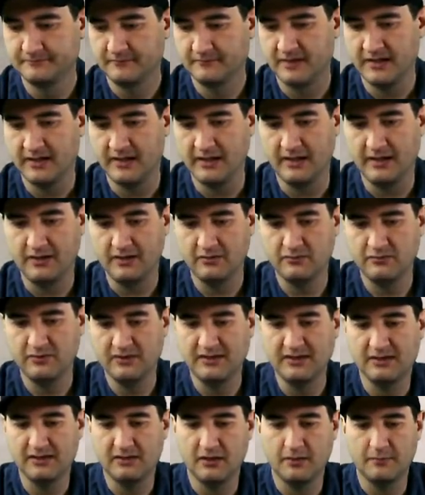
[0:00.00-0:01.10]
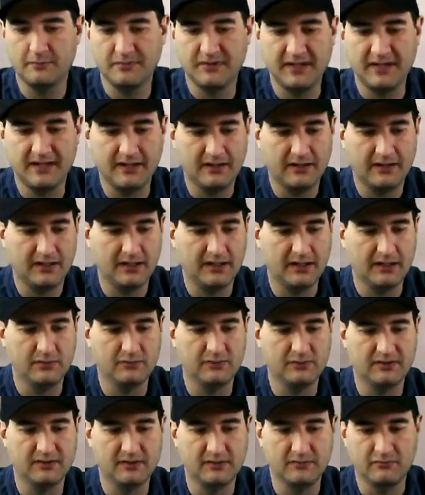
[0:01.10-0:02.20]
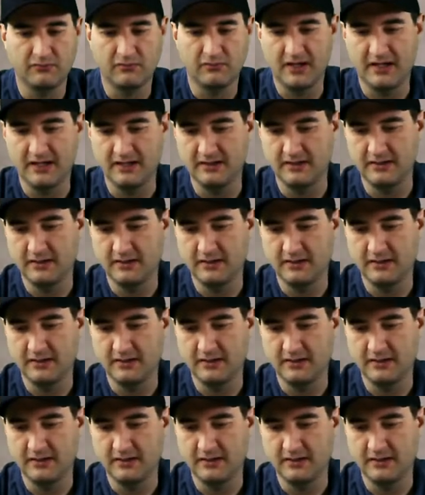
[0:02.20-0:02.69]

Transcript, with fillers: Now how do we get up that high with the red?